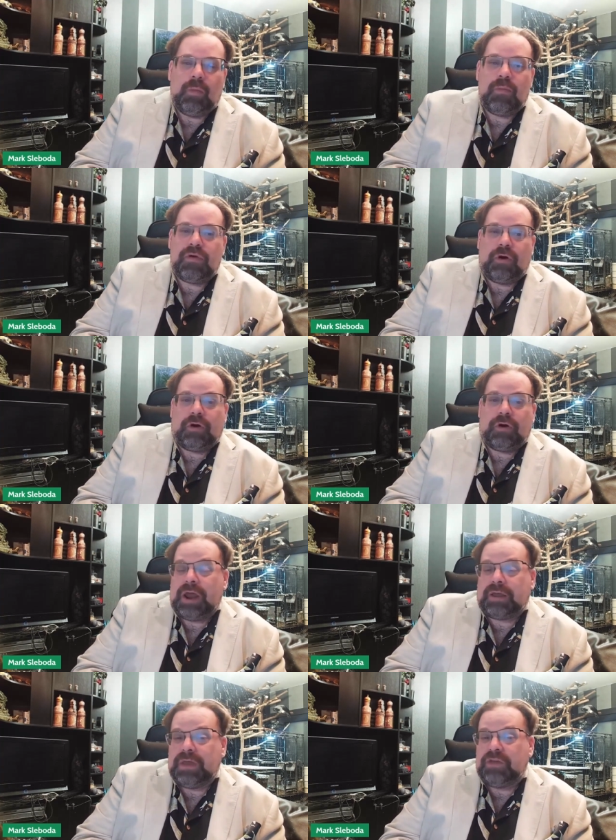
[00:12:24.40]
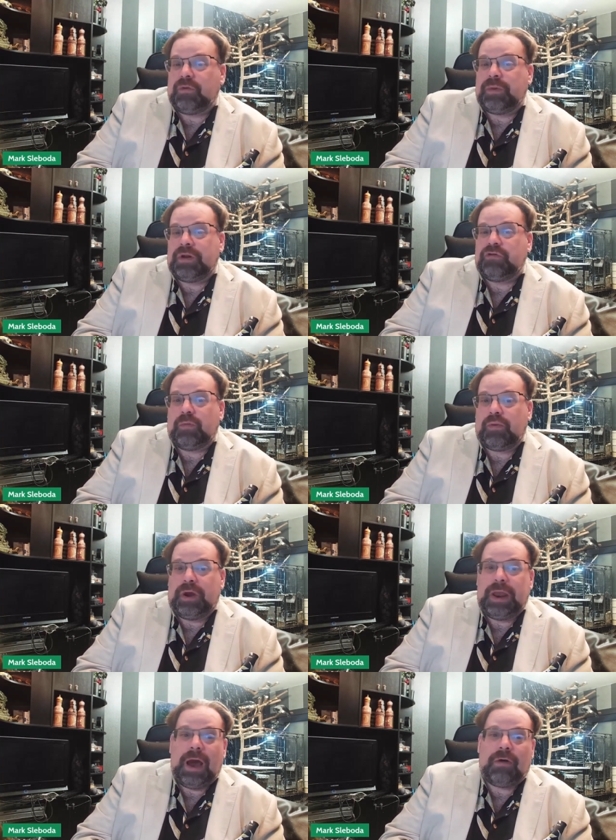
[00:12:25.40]
bureaucratic nature. But as you
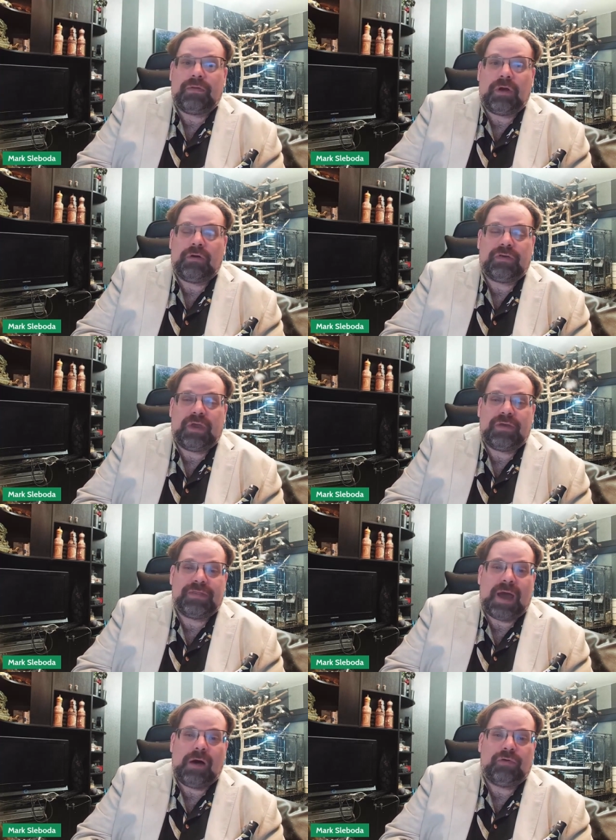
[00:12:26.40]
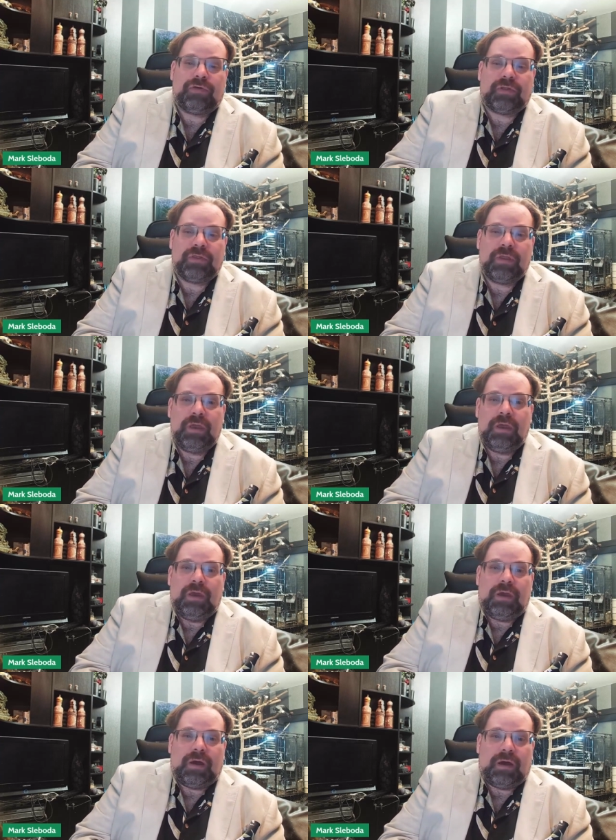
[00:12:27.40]
point out, there is a thousand,
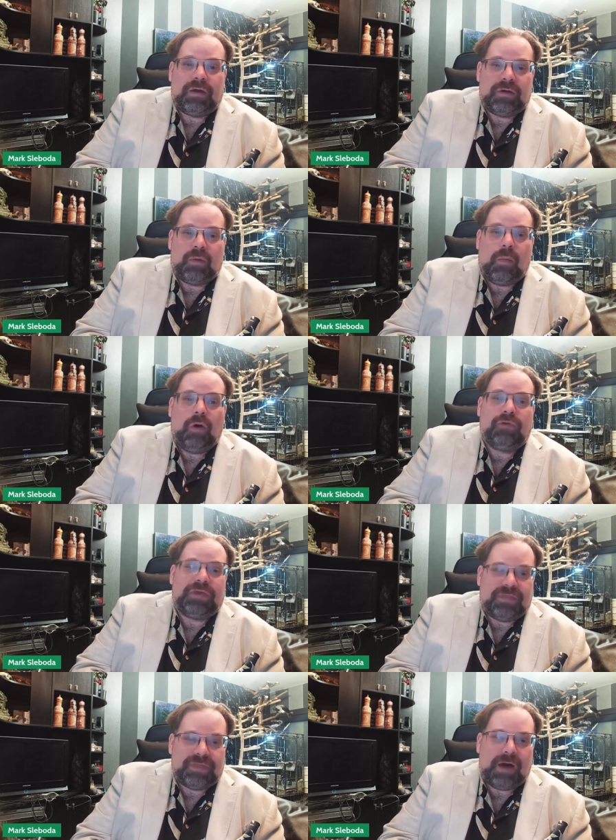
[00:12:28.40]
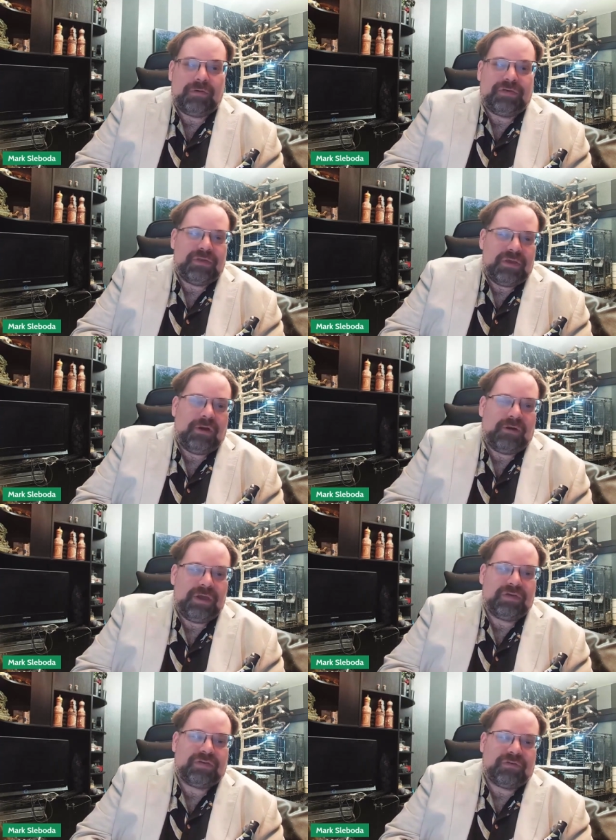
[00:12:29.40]
you know, multi-thousand year
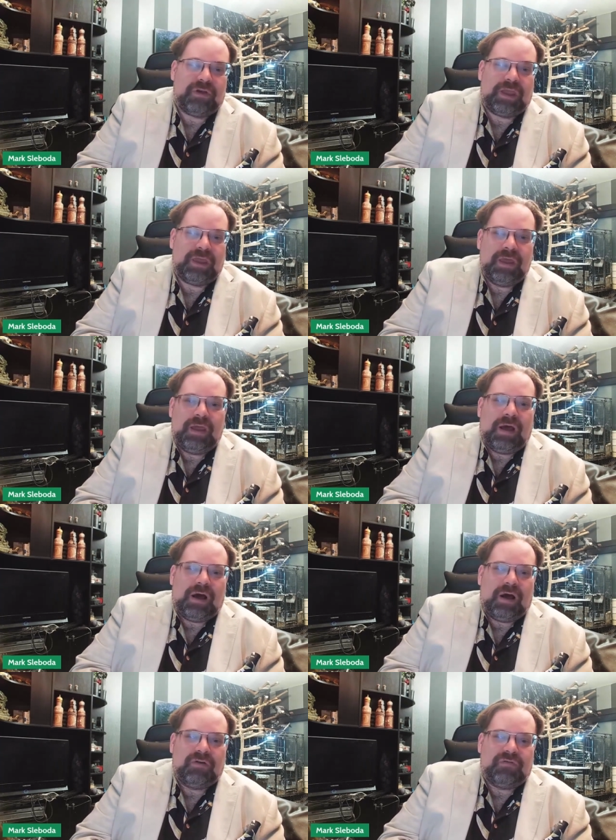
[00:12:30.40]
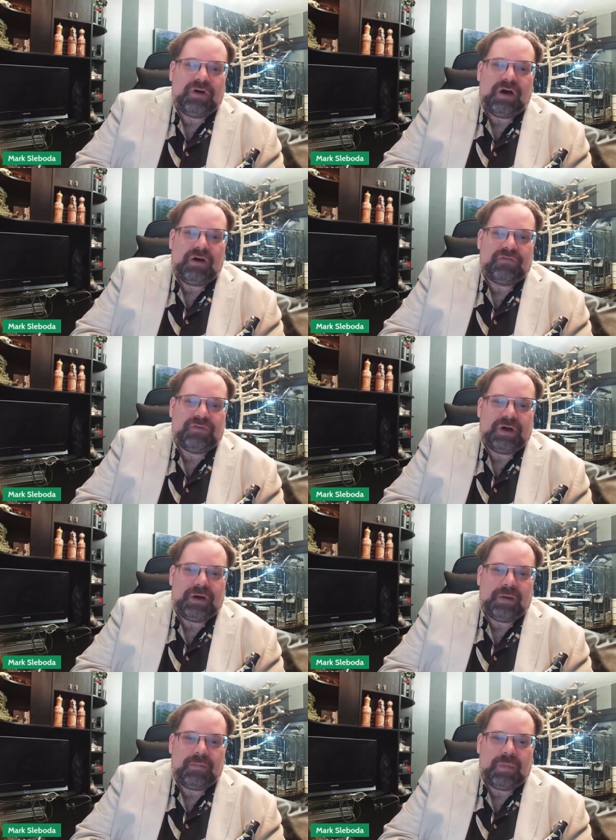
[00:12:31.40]
history of of
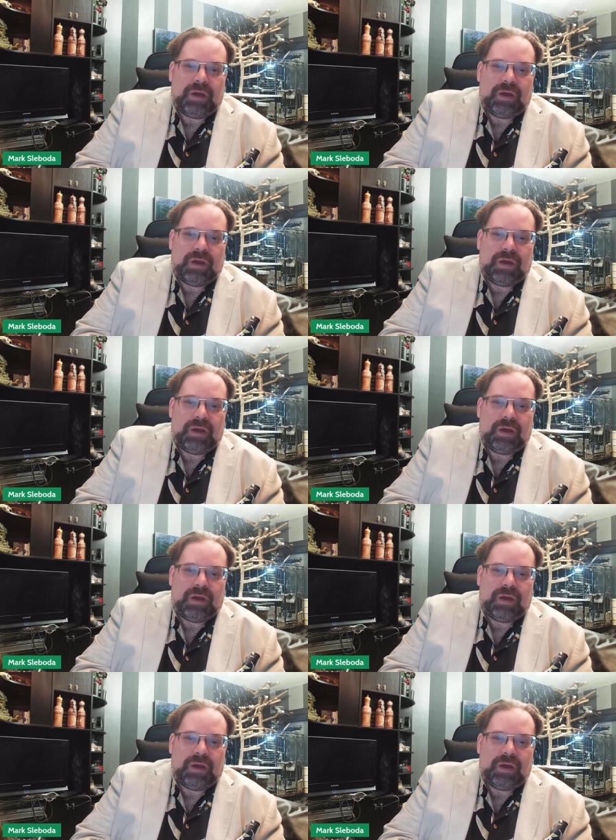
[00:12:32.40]
um,